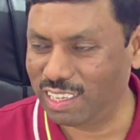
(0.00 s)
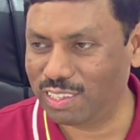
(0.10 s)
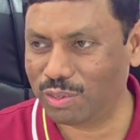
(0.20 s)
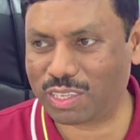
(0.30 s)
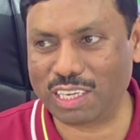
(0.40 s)

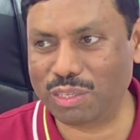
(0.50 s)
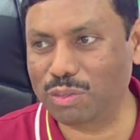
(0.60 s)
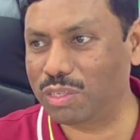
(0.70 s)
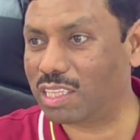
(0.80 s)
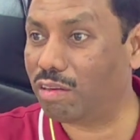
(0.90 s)
You can
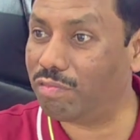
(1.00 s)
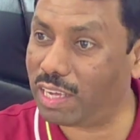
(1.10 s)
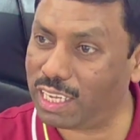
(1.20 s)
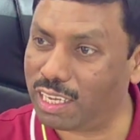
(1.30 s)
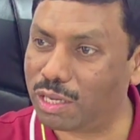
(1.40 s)
use the
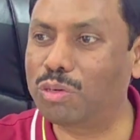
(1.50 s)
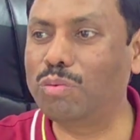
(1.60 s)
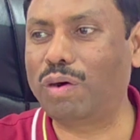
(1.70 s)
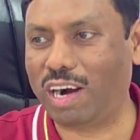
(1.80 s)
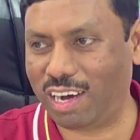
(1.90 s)
Wei
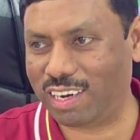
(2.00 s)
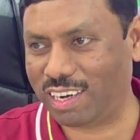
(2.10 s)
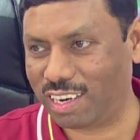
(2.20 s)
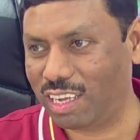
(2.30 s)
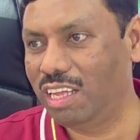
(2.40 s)
Kuan.